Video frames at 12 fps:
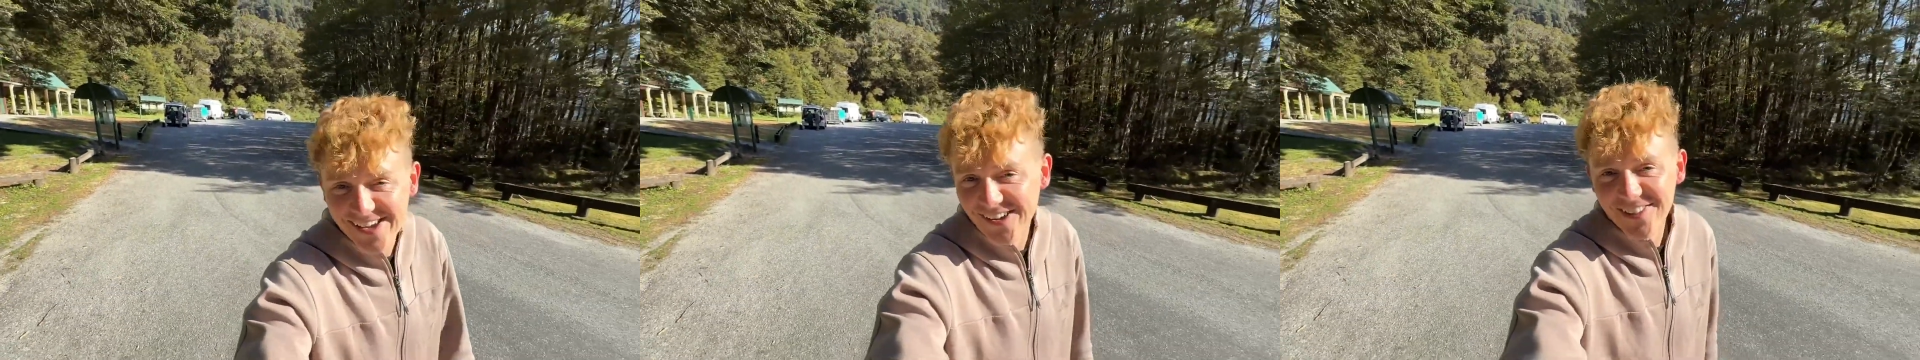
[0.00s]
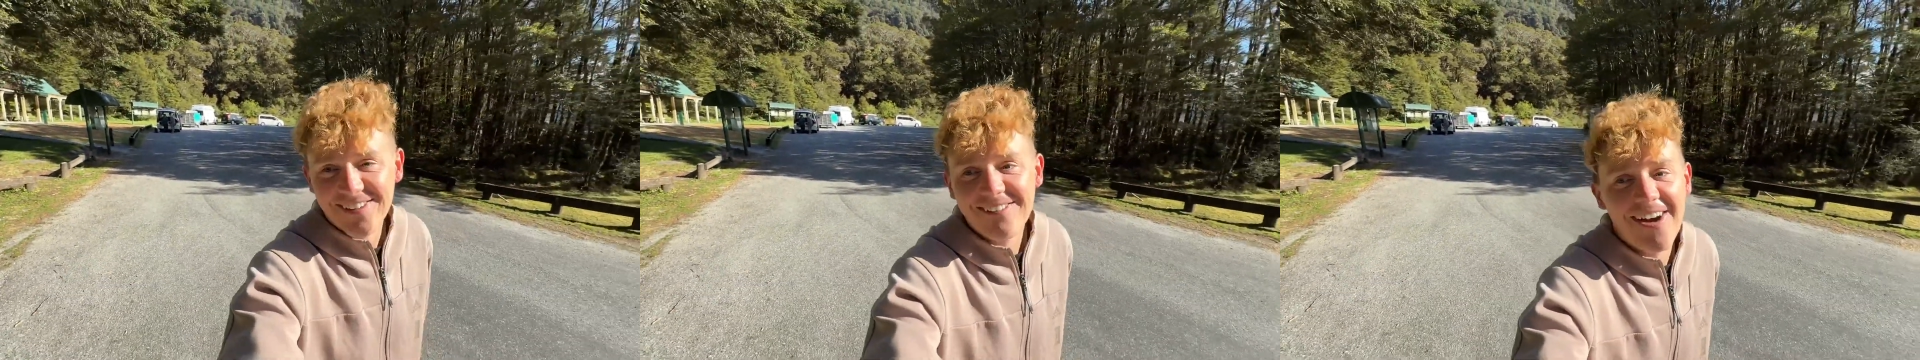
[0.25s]

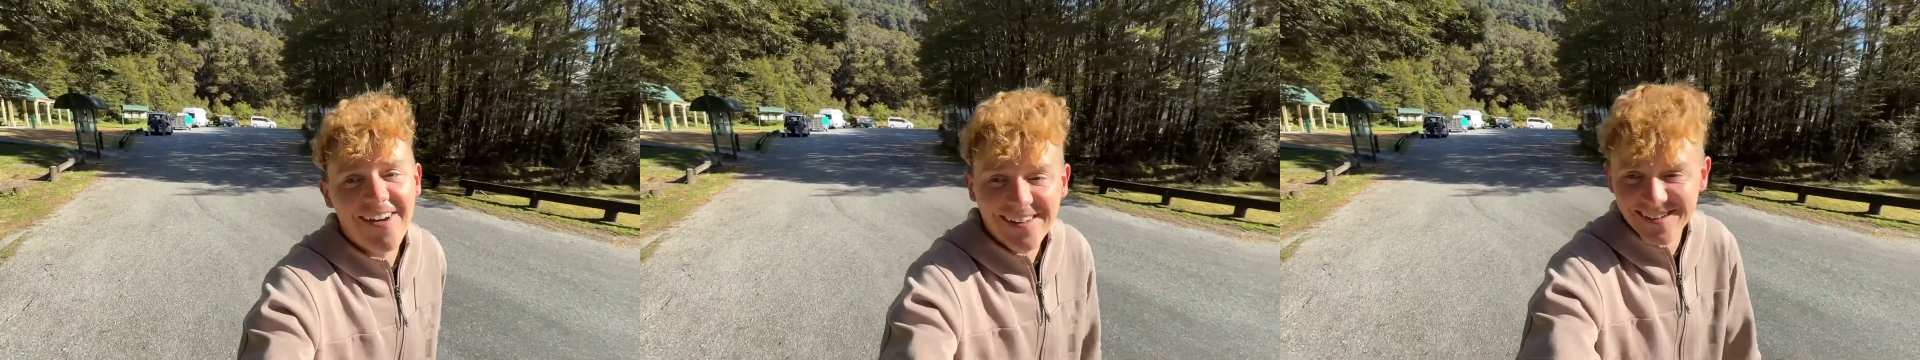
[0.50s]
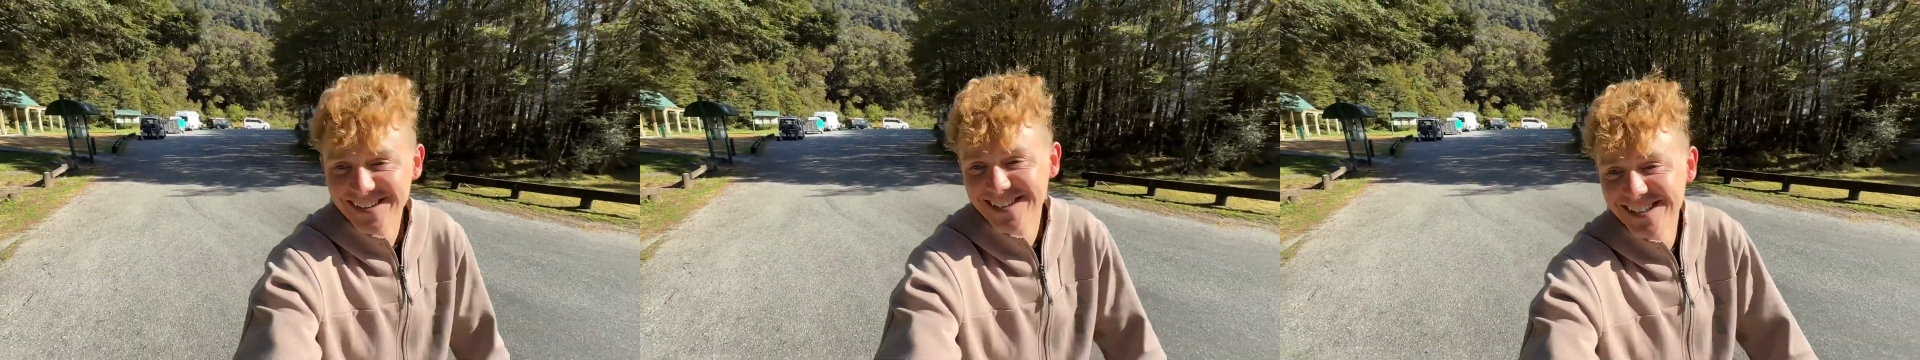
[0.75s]
on the
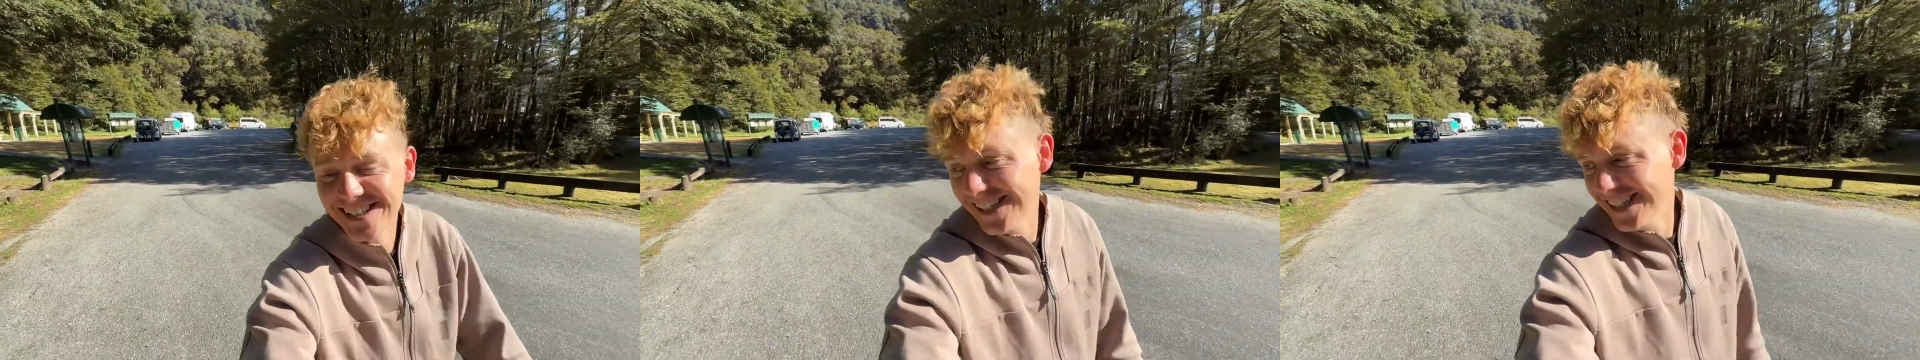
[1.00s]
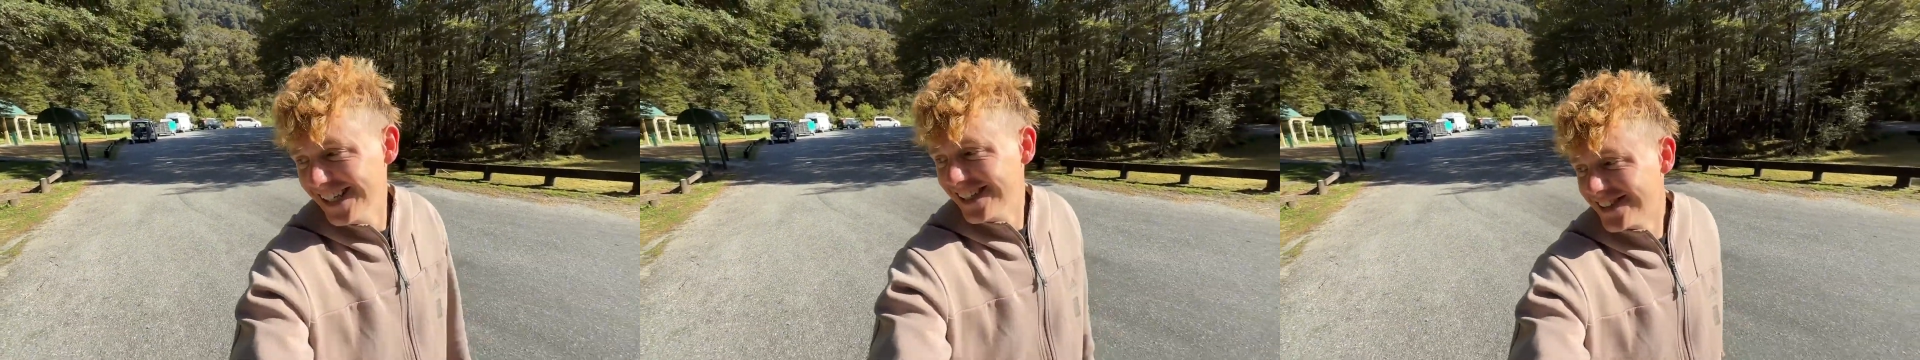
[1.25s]
road
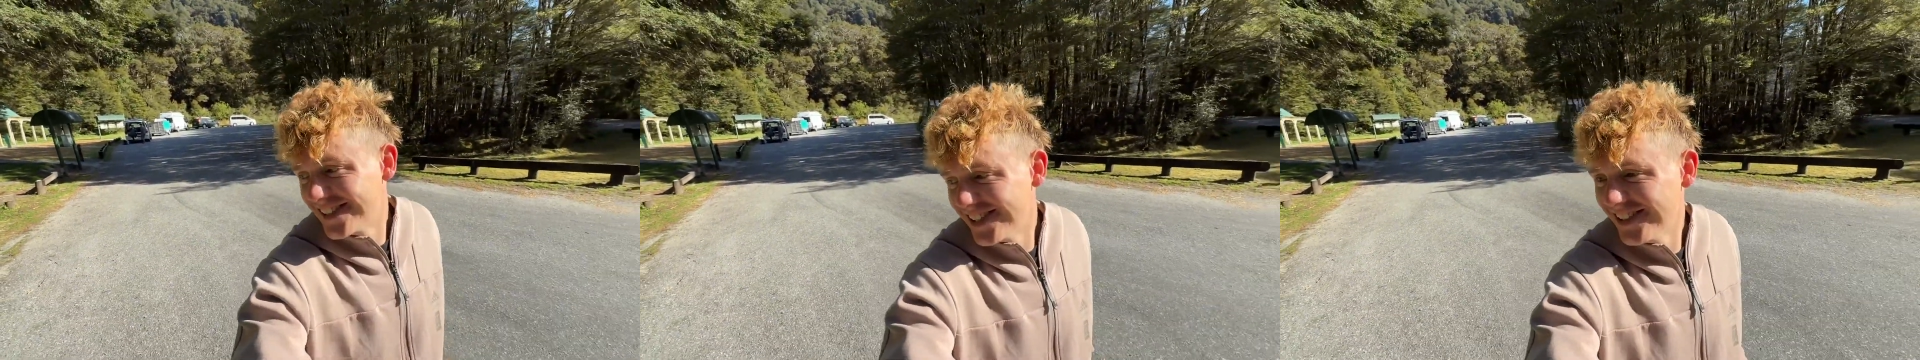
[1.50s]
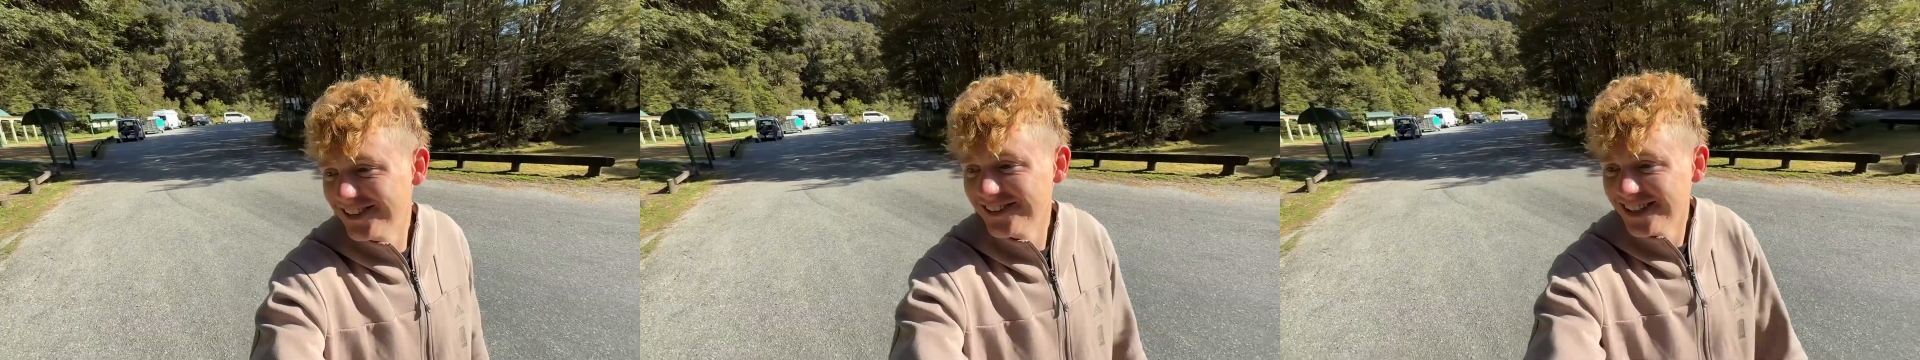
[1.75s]
until